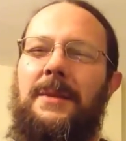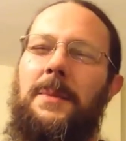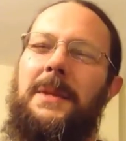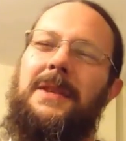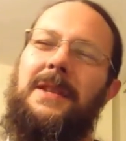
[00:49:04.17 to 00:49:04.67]
and he seemed
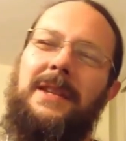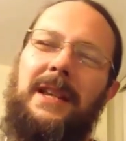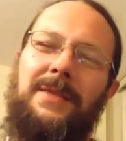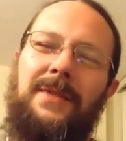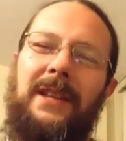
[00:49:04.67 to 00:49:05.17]
to be
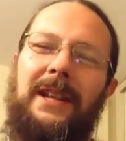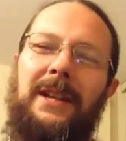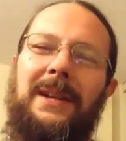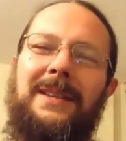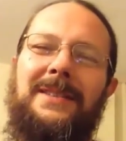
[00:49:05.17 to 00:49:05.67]
successful
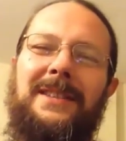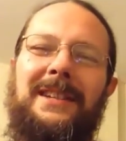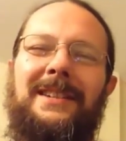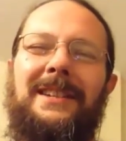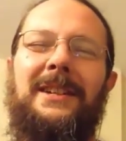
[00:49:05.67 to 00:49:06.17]
anyways,
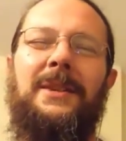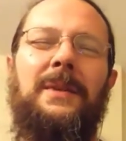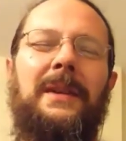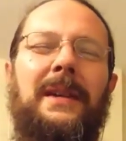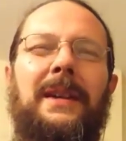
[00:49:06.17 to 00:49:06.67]
and he you know